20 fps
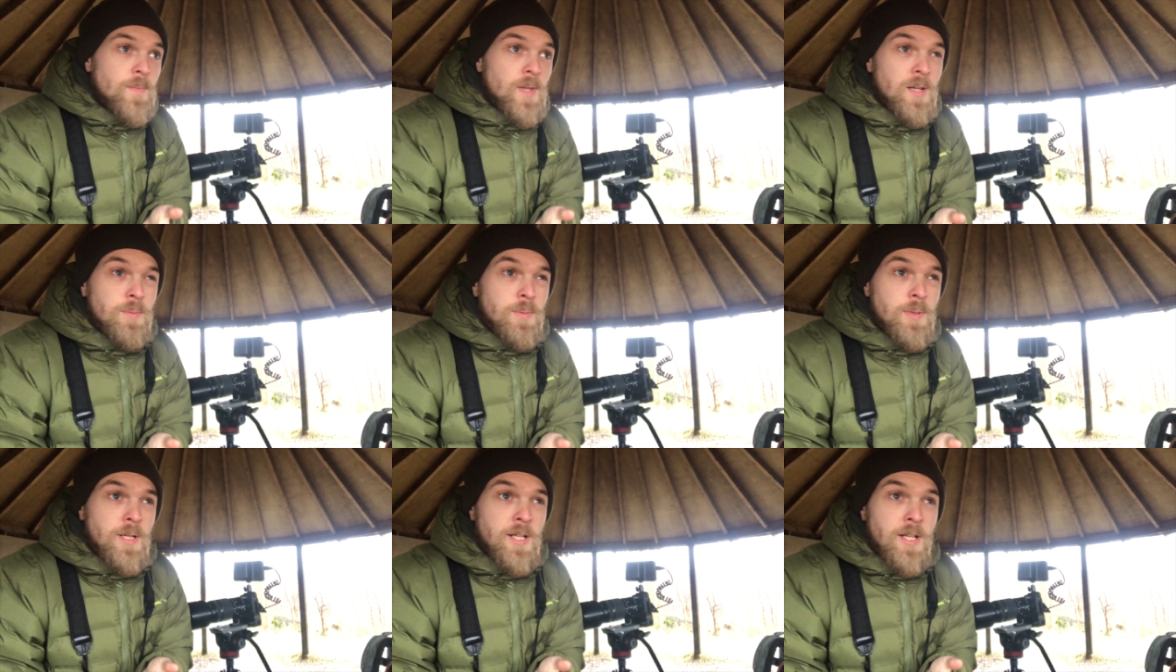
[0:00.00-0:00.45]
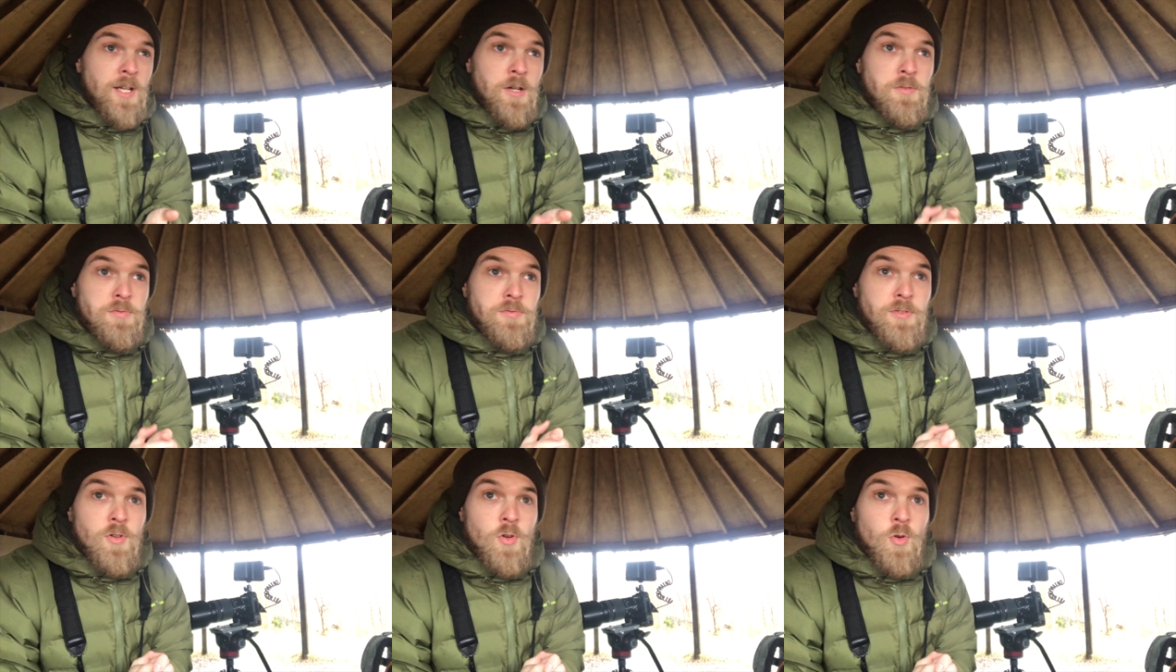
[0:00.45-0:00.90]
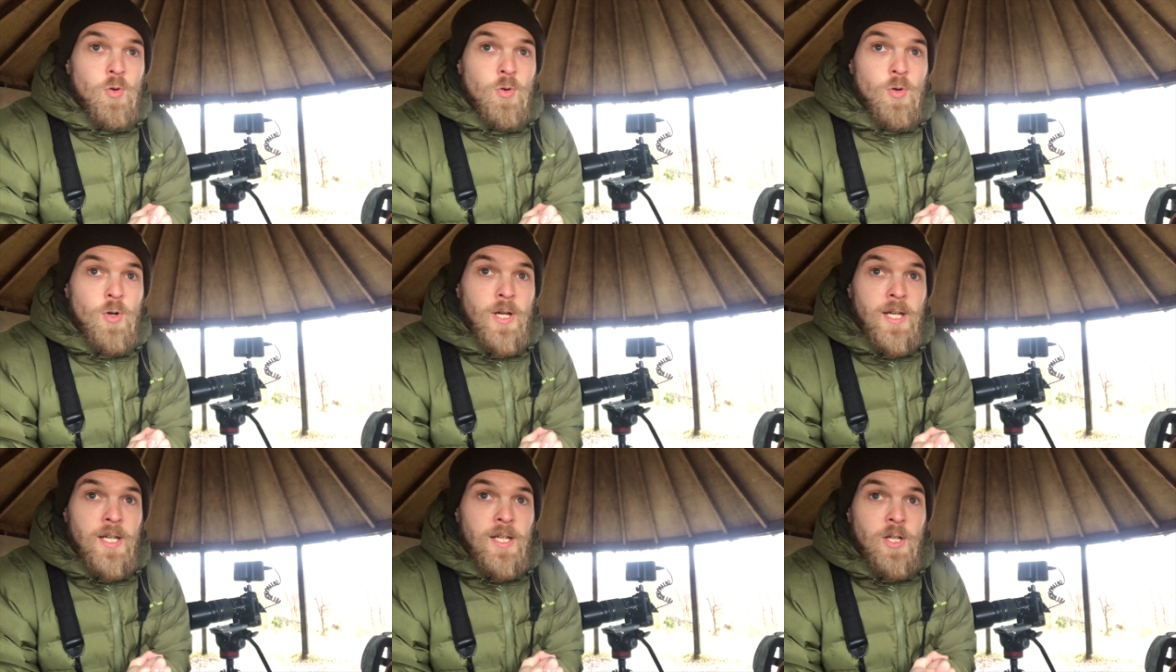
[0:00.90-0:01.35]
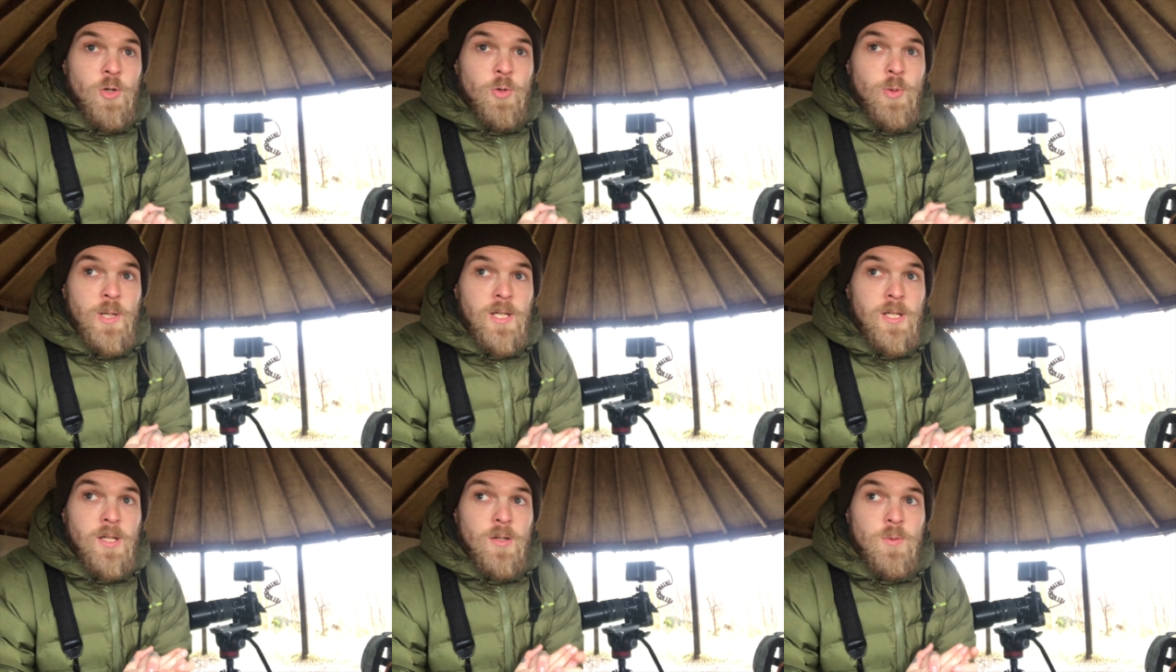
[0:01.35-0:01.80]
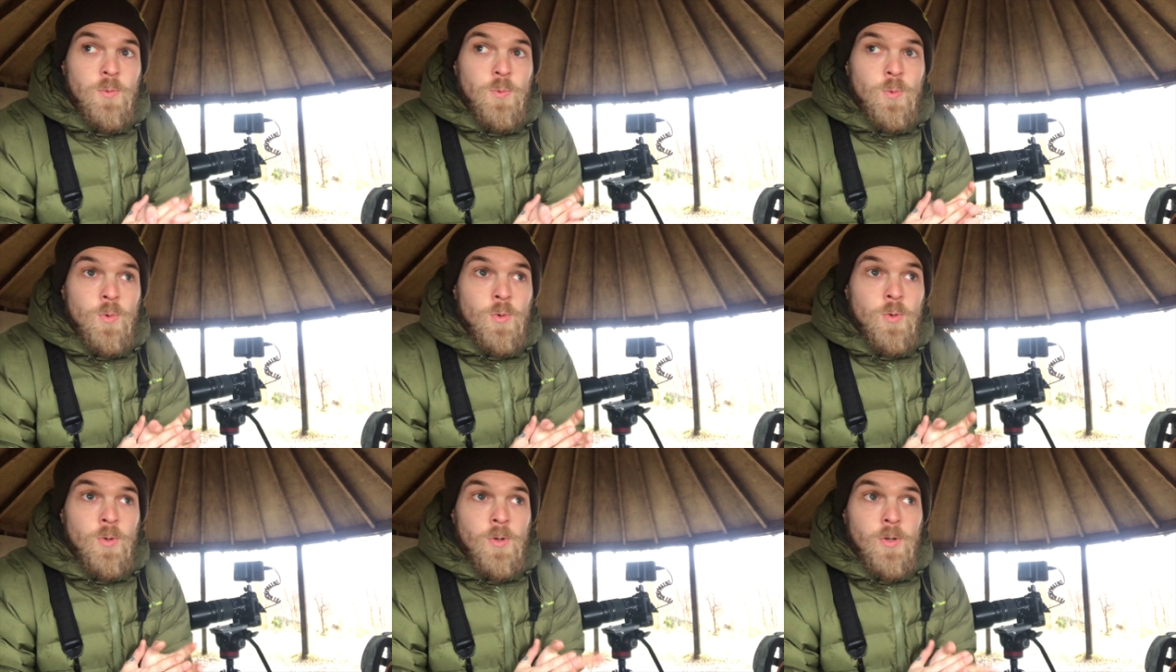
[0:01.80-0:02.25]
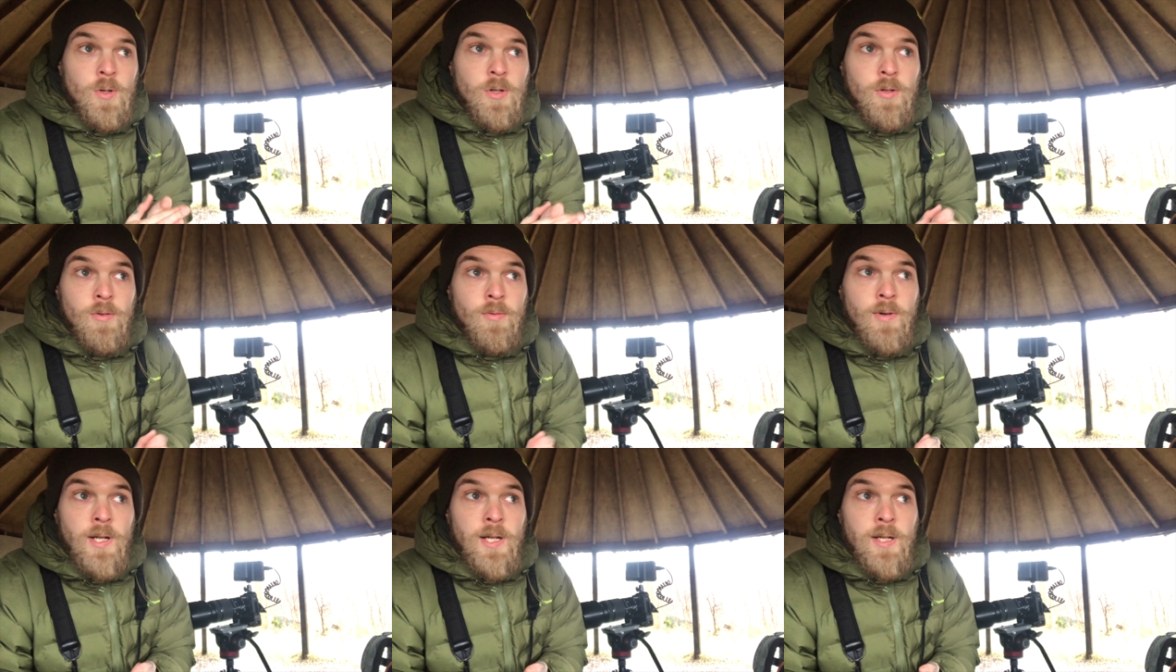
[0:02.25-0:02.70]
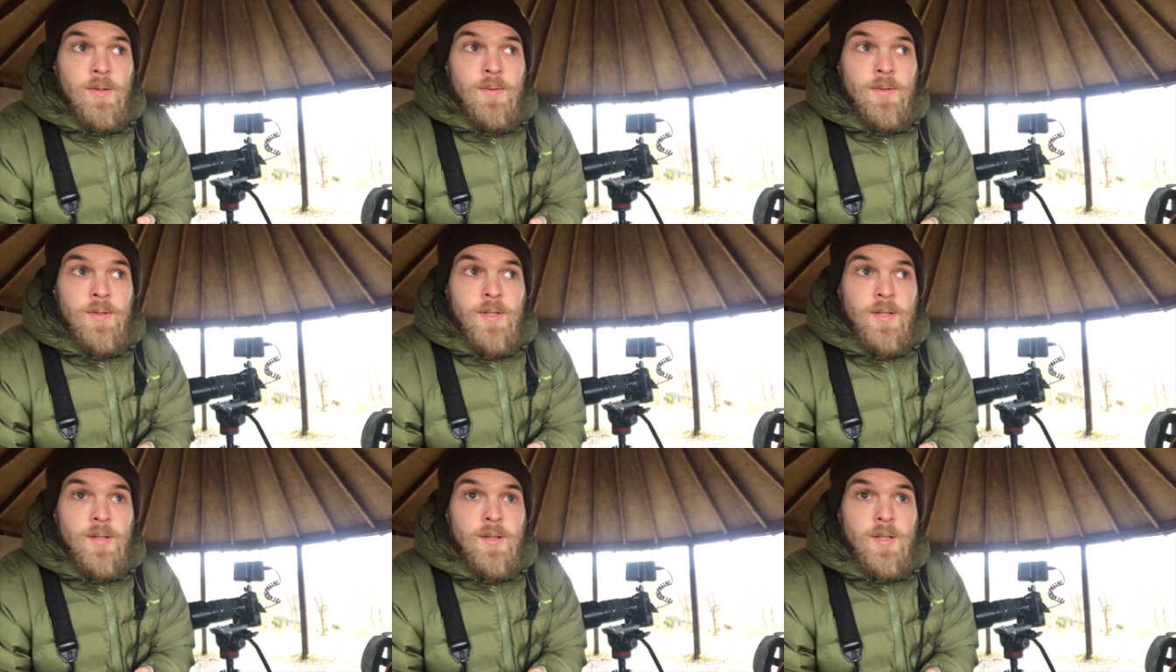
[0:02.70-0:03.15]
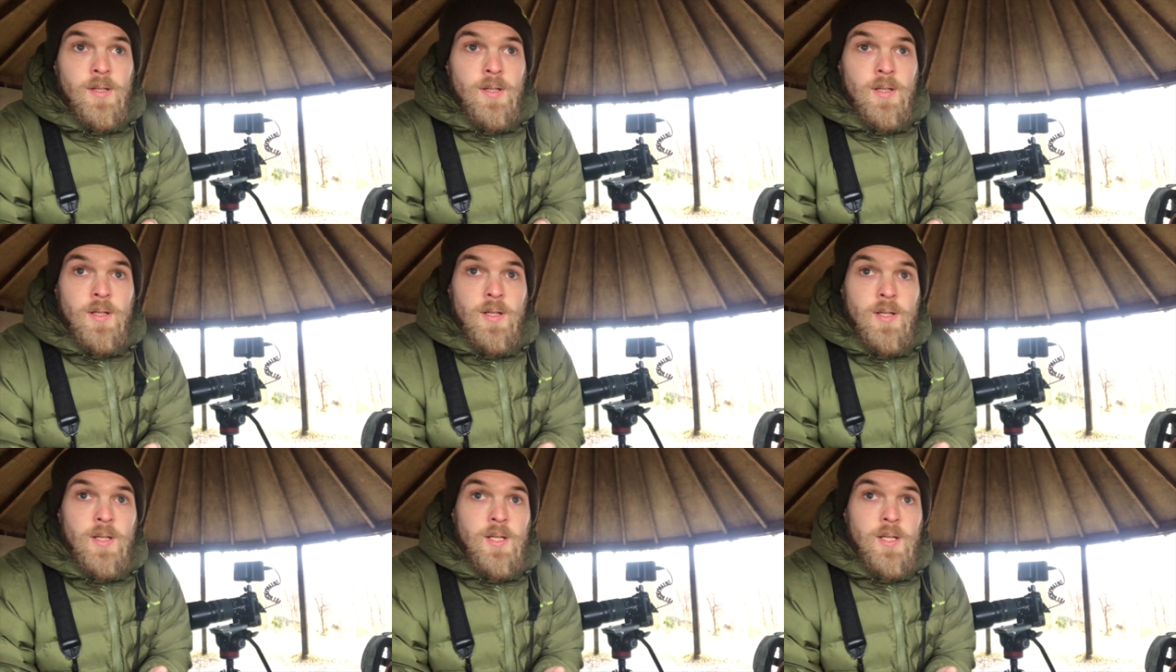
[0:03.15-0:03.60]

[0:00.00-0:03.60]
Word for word: I'm going to go for a quick walk around, I think.